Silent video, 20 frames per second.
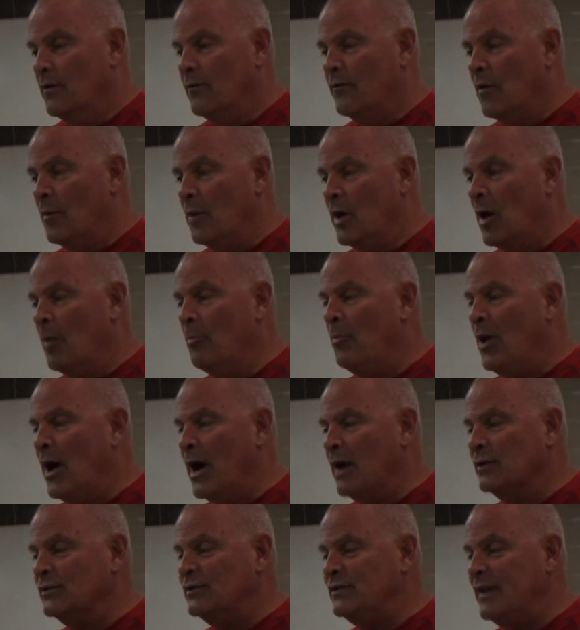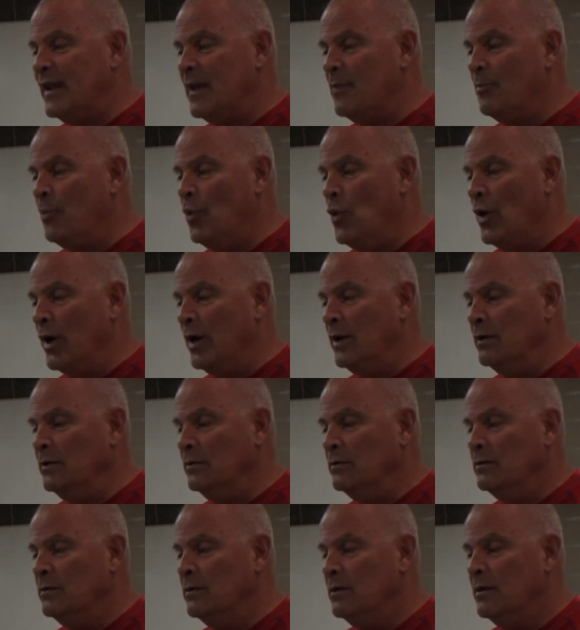From an umpire standpoint,
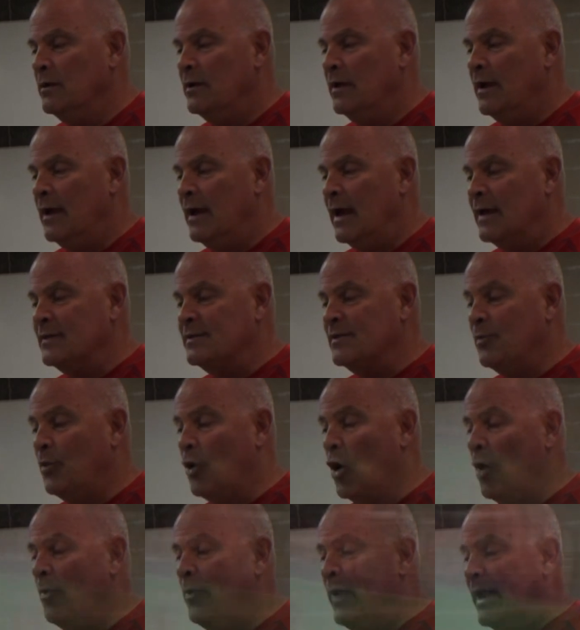as the ball